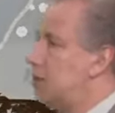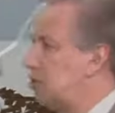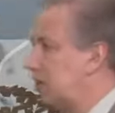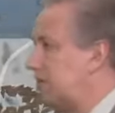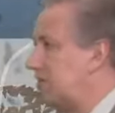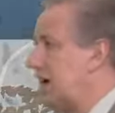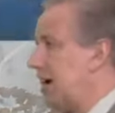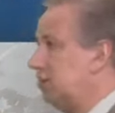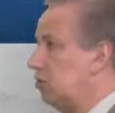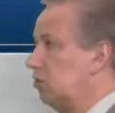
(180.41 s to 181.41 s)
the chilly
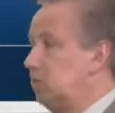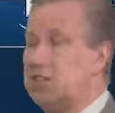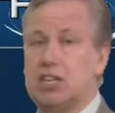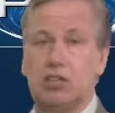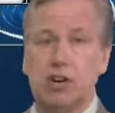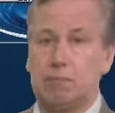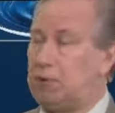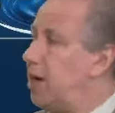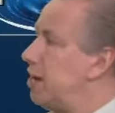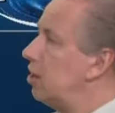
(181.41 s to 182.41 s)
side. So as we take a look at our
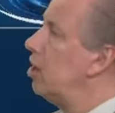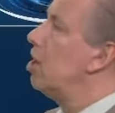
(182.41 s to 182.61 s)
planner,